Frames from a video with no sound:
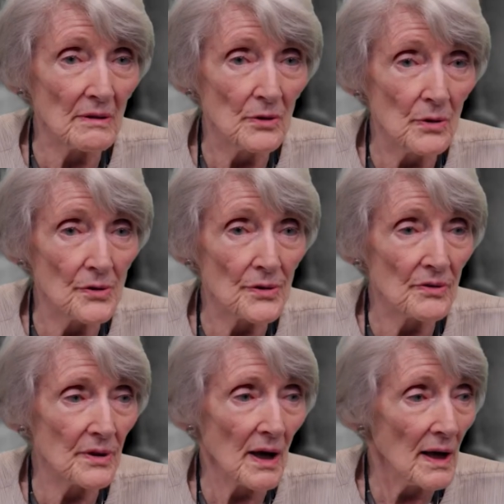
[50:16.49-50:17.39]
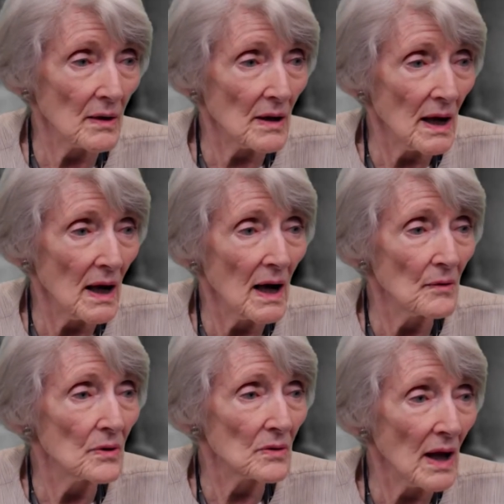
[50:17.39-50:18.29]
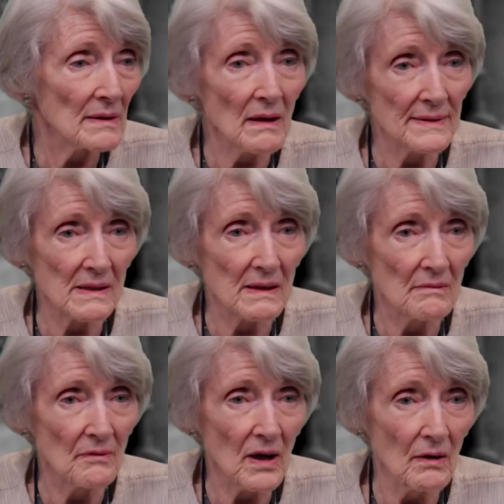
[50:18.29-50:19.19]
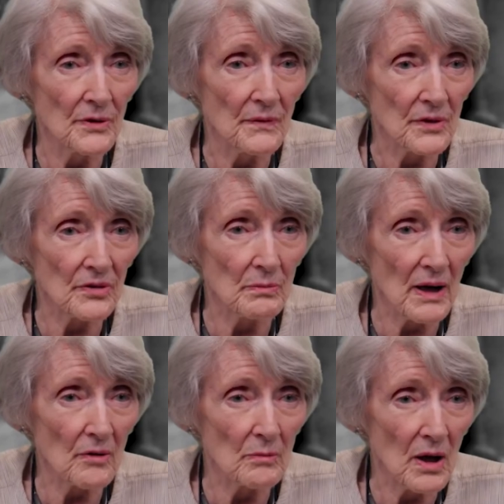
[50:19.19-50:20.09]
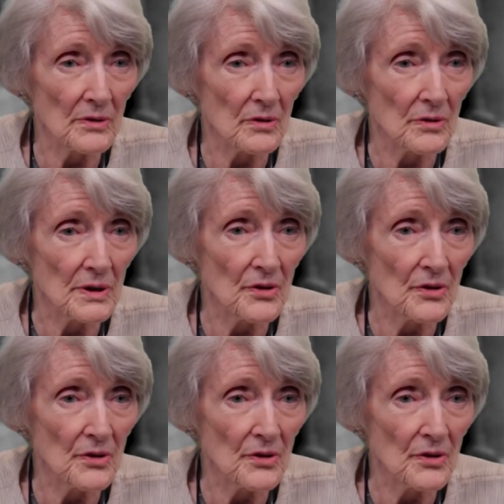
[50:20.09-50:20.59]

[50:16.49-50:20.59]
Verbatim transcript: Louis and said, I, I would, I'd like to get involved in this macro module.